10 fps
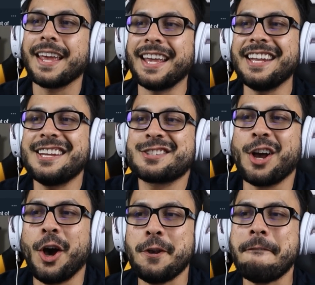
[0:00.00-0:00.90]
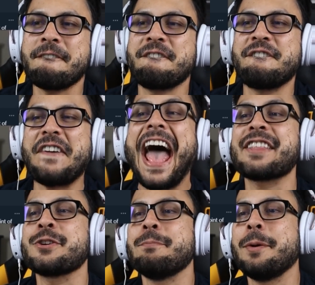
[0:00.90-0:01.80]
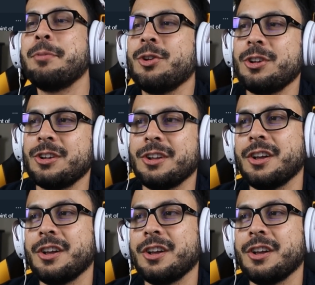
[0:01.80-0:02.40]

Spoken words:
It is unfathomable